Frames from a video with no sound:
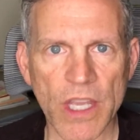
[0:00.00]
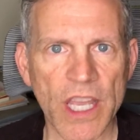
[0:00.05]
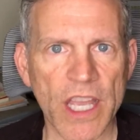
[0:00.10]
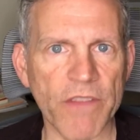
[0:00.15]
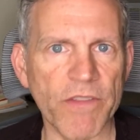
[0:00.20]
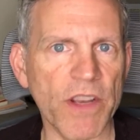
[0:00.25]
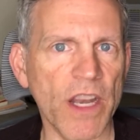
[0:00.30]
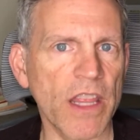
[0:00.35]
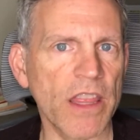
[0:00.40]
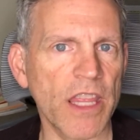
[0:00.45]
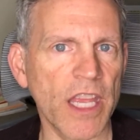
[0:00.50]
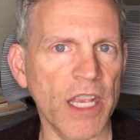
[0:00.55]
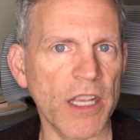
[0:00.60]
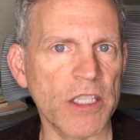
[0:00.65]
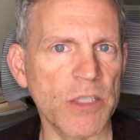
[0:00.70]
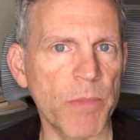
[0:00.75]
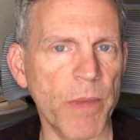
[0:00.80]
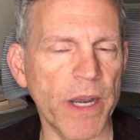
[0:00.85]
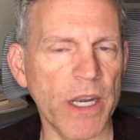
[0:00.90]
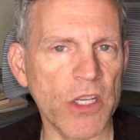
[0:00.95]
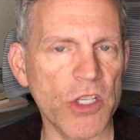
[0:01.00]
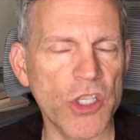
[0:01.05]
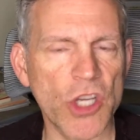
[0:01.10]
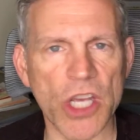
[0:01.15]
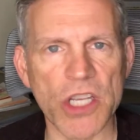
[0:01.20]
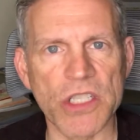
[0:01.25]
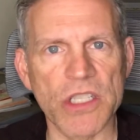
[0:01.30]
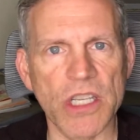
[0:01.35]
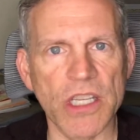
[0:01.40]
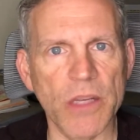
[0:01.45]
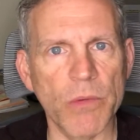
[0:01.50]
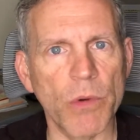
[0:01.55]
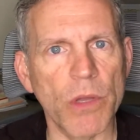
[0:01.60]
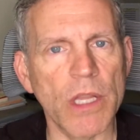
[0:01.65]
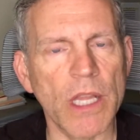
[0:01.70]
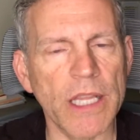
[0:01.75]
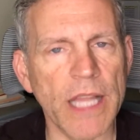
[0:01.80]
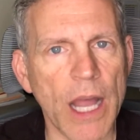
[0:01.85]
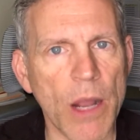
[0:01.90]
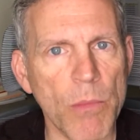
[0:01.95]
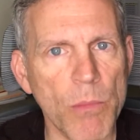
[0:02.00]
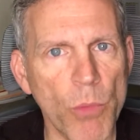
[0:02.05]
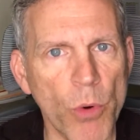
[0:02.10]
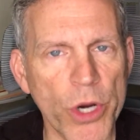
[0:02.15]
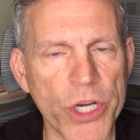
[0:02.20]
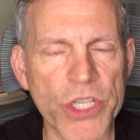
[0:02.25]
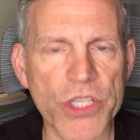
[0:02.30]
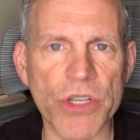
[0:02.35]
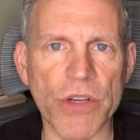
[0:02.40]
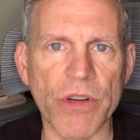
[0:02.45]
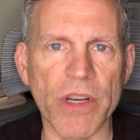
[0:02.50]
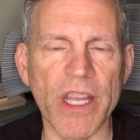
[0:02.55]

If anything's been adjusted that will allow moisture